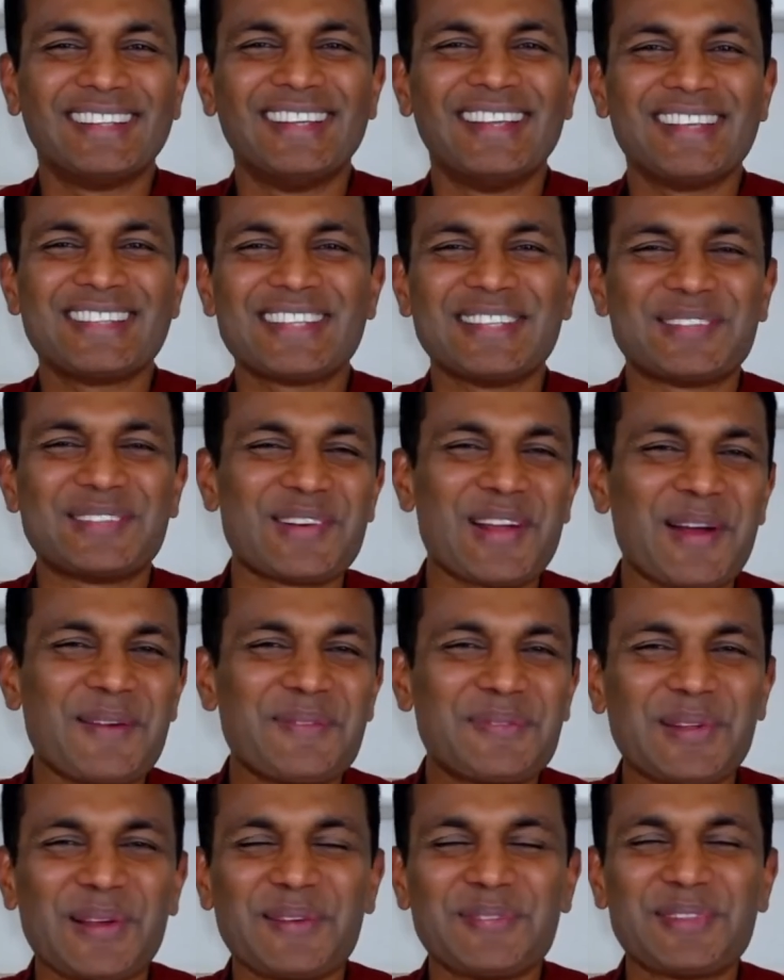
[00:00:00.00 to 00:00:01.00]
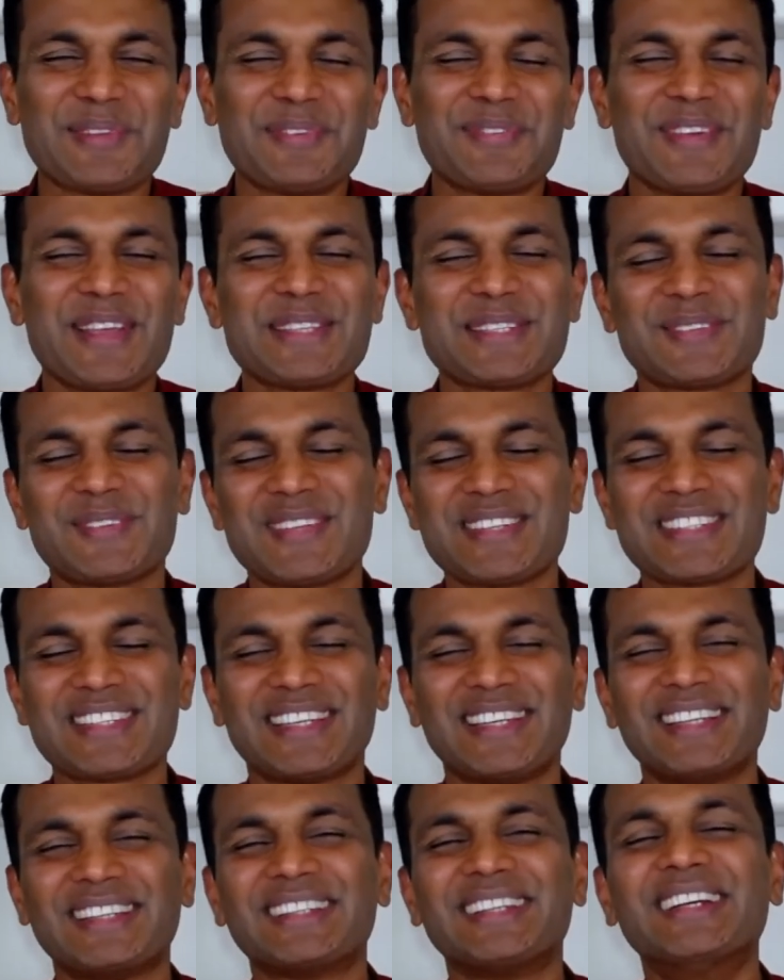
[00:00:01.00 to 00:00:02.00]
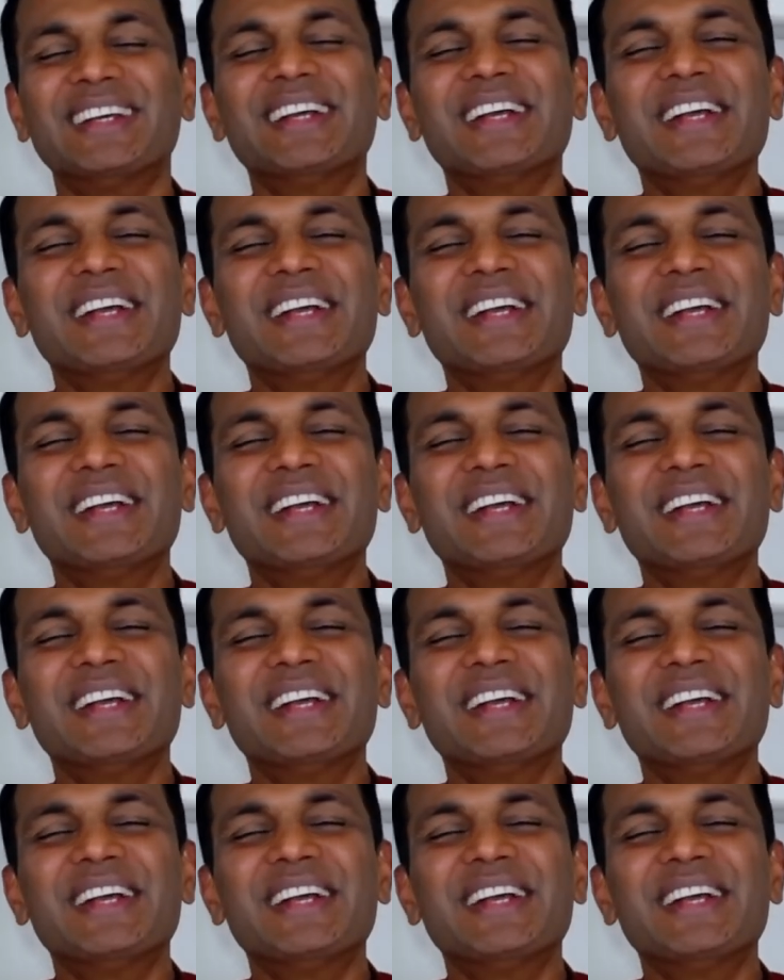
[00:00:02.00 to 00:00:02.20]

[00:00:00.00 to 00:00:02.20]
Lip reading: Is he dropped off the face of this earth?